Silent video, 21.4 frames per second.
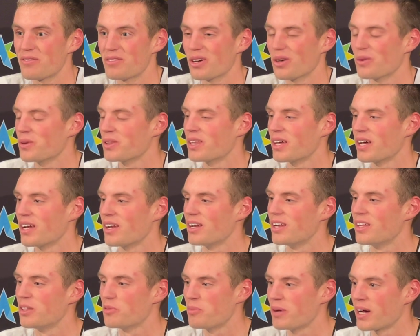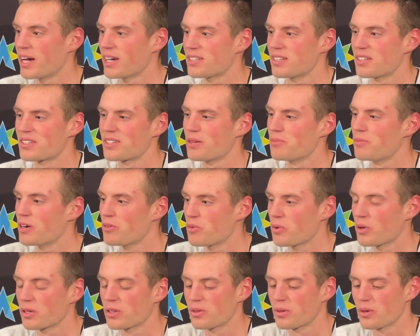dealt with that in the past. It's something I've
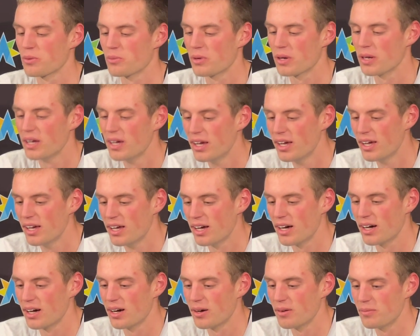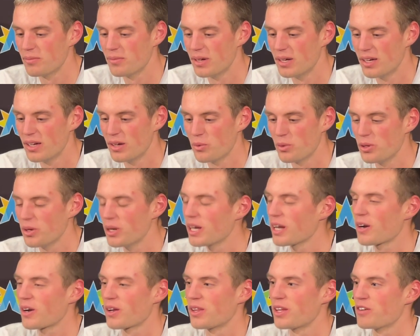worked through. But when you get
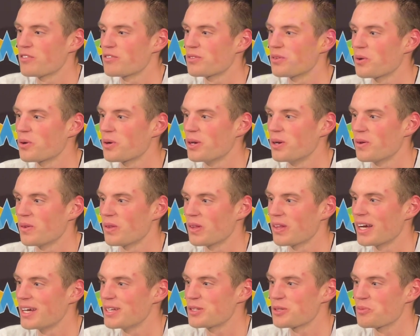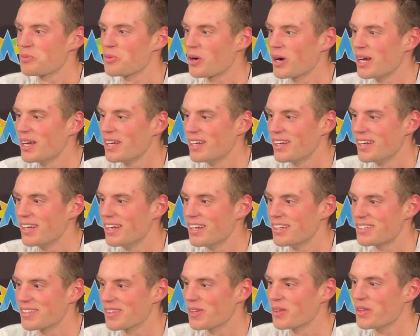out on that floor, you know, the lights are bright and
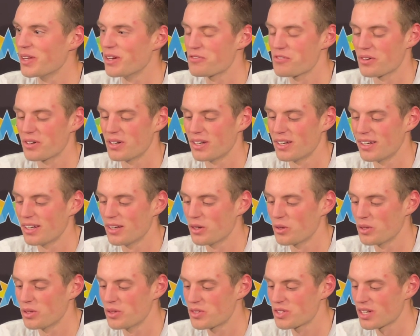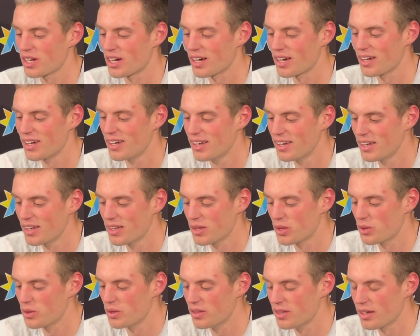it's a little different. And, you know,
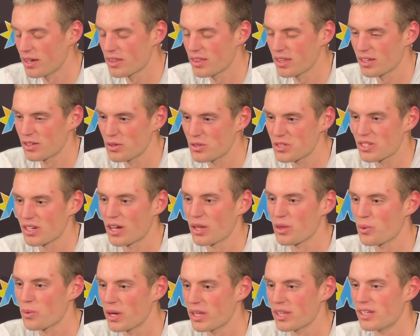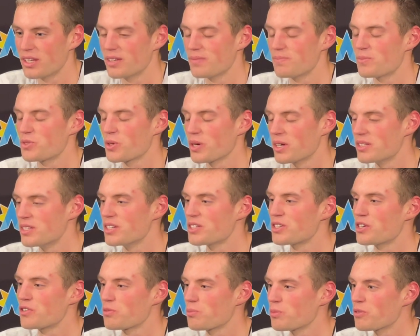I think you saw the way that it
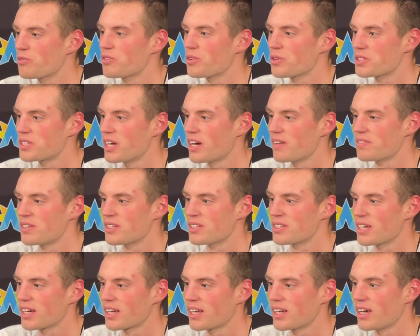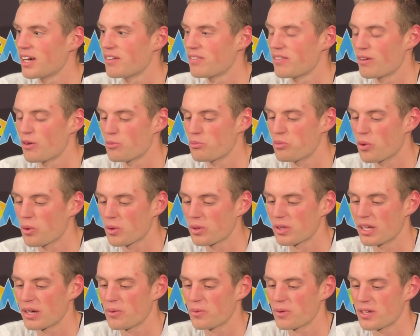transitioned from the first half to the second half, how important
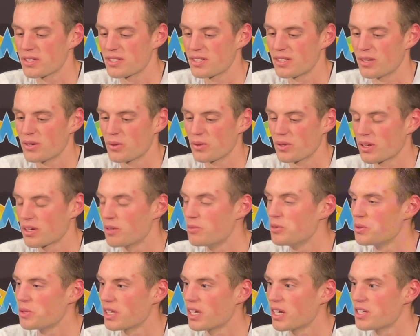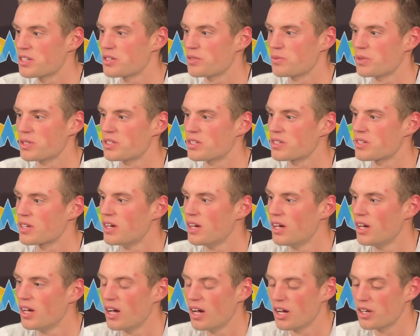that was, you know, the communication, which is
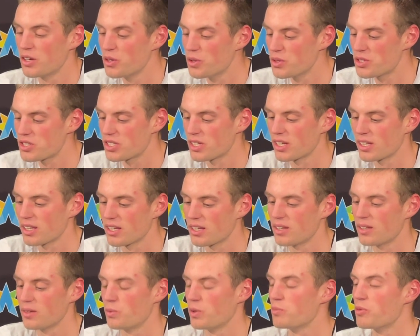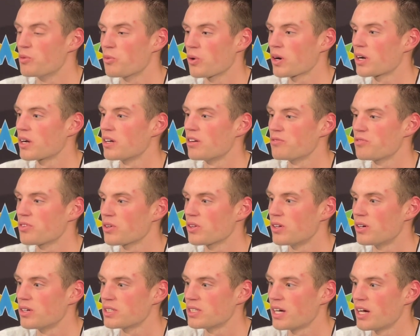a huge thing that we've been working on for a
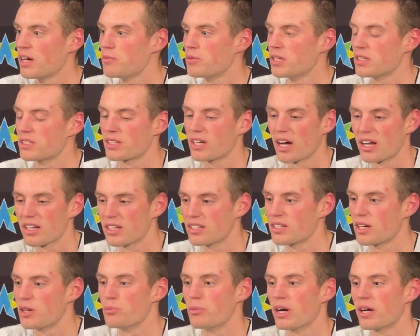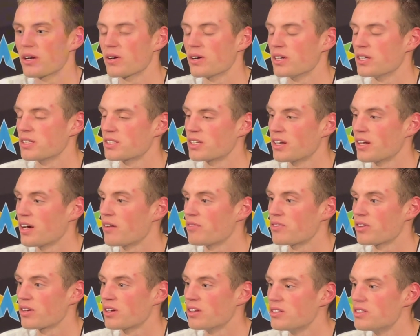long time. And it's gotten a ton better and it's going to have
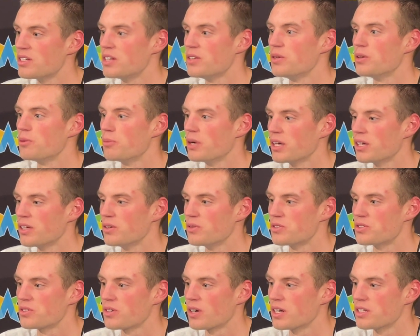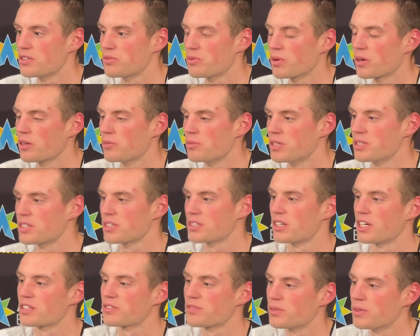to continue to make huge strides if we're going to be
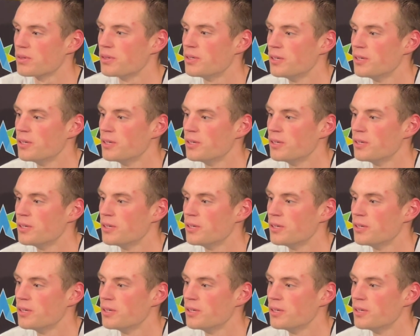successful.